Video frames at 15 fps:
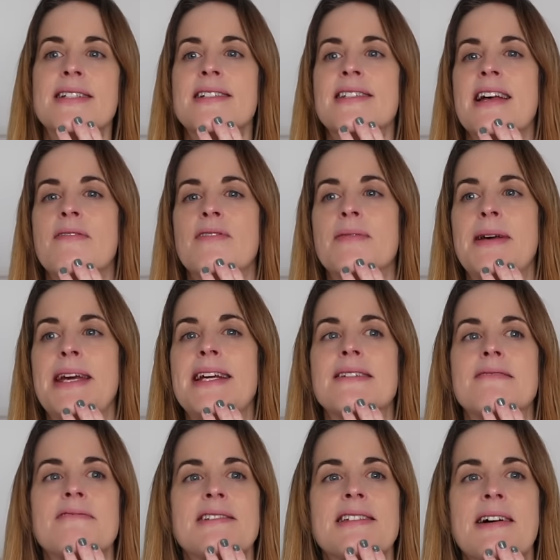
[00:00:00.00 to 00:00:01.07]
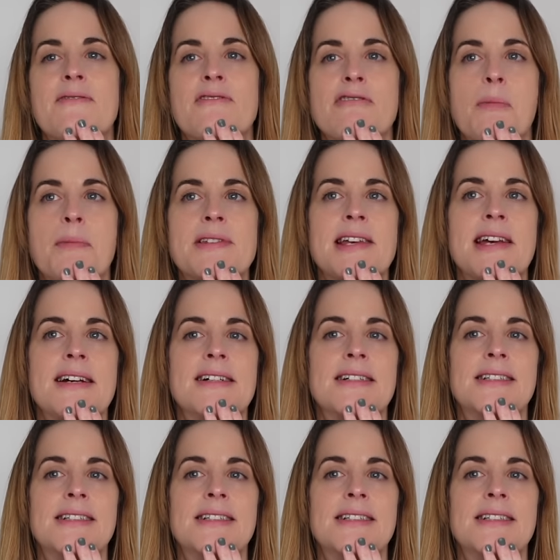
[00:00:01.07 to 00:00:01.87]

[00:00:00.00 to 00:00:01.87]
Is that for me or is that for opposite?